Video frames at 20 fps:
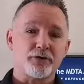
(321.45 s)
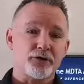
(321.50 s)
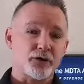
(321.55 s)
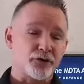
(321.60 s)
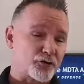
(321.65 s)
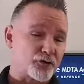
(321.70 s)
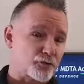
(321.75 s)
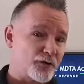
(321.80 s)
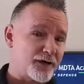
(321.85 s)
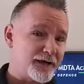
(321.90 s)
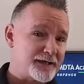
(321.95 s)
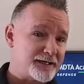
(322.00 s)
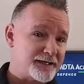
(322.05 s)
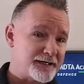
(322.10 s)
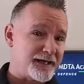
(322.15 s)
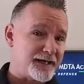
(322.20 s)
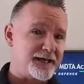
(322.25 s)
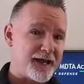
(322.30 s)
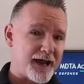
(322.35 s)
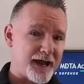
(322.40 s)
the 3
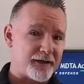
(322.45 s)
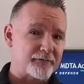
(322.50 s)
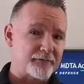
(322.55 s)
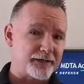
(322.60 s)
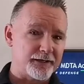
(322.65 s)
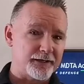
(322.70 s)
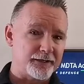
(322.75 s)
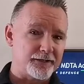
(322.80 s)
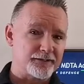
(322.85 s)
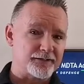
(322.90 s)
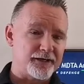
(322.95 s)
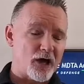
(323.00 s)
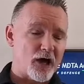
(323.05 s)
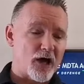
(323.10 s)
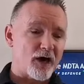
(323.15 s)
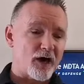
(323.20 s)
key areas